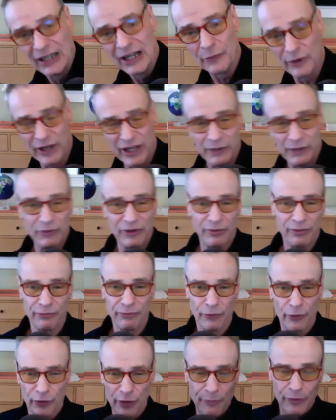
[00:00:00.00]
where he would
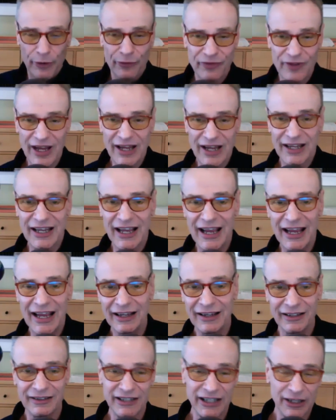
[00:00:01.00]
throw the birthday cake
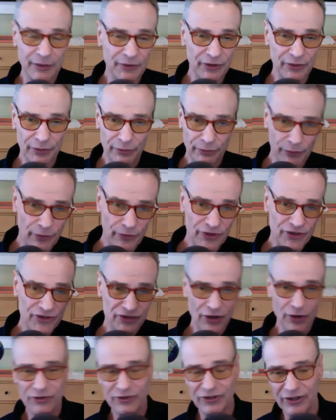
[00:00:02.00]
and he would throw the
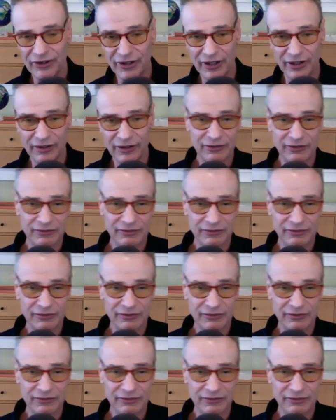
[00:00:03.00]
stones at the